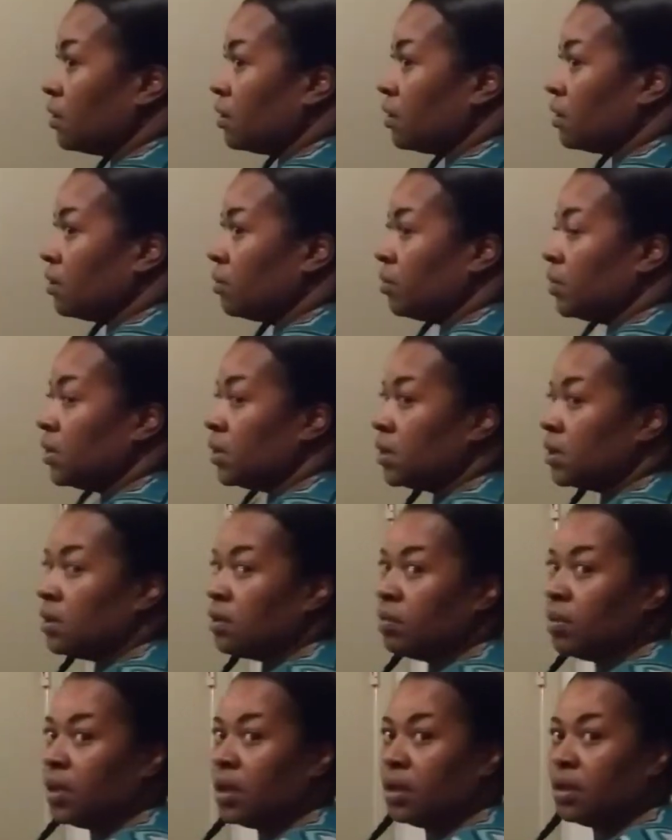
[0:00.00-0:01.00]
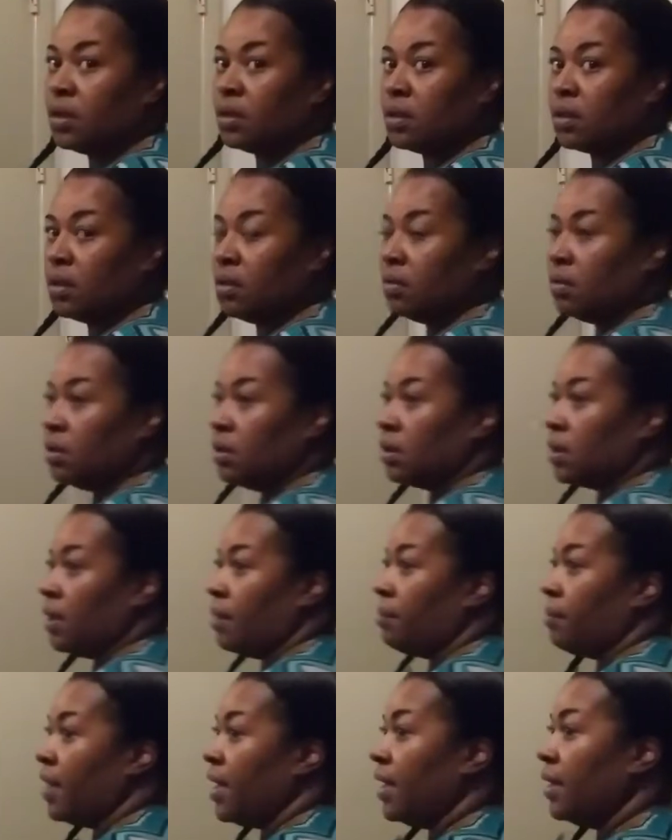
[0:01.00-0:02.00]
Let me see how that's going to look. I
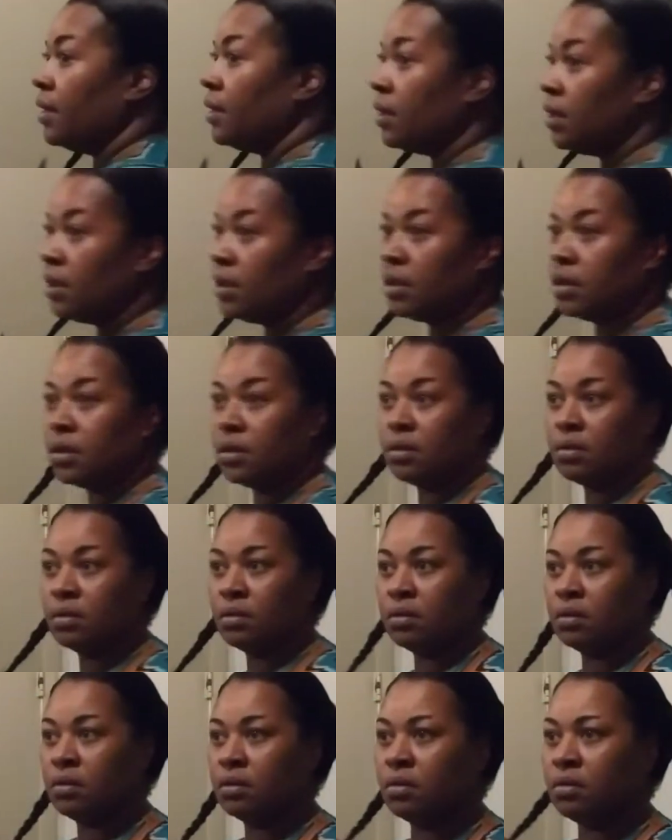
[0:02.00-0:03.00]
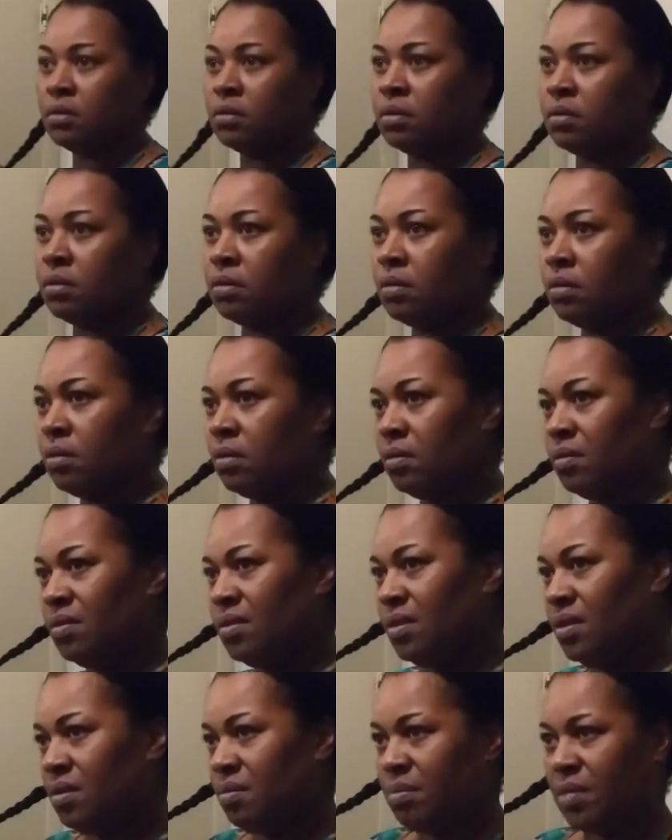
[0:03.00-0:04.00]
might need to,
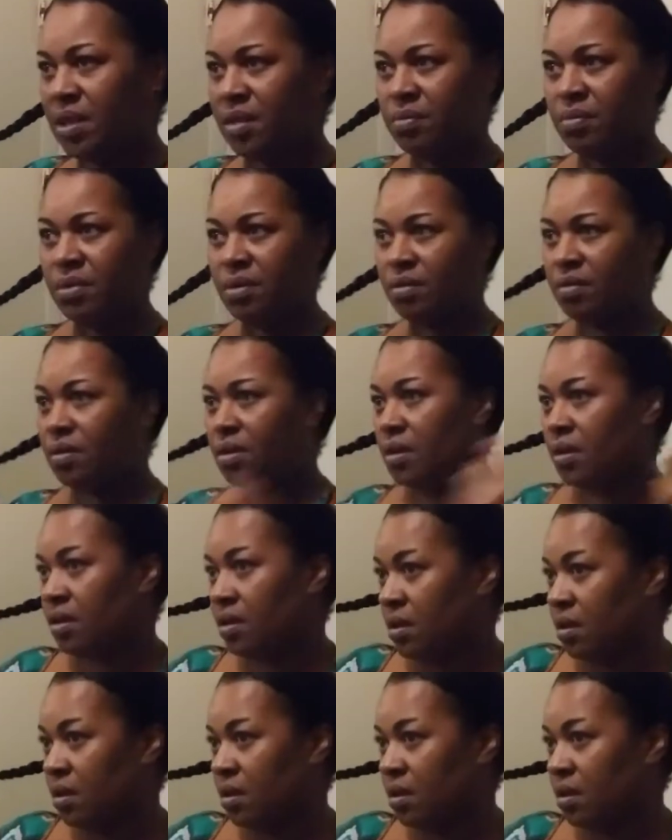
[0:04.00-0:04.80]
it might be okay.